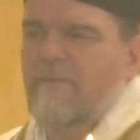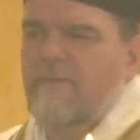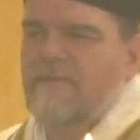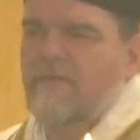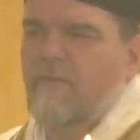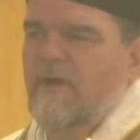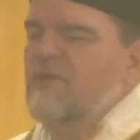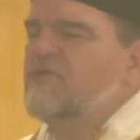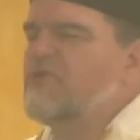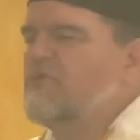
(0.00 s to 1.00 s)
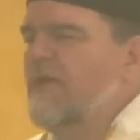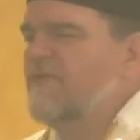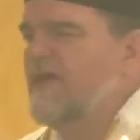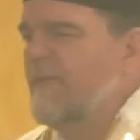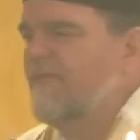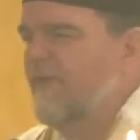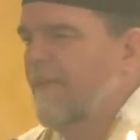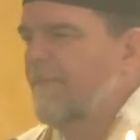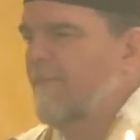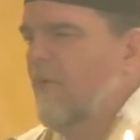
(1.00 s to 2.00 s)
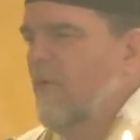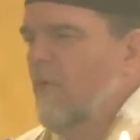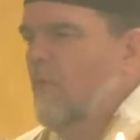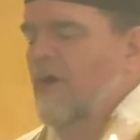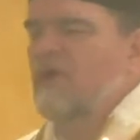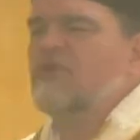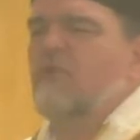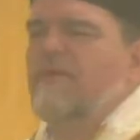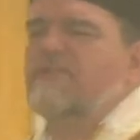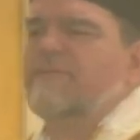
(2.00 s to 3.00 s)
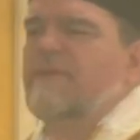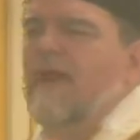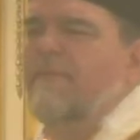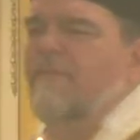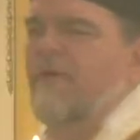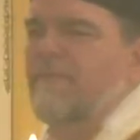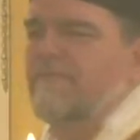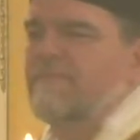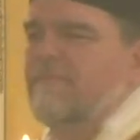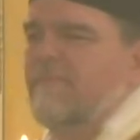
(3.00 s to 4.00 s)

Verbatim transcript: he said, Where does your strength come from? Where does your wisdom come from?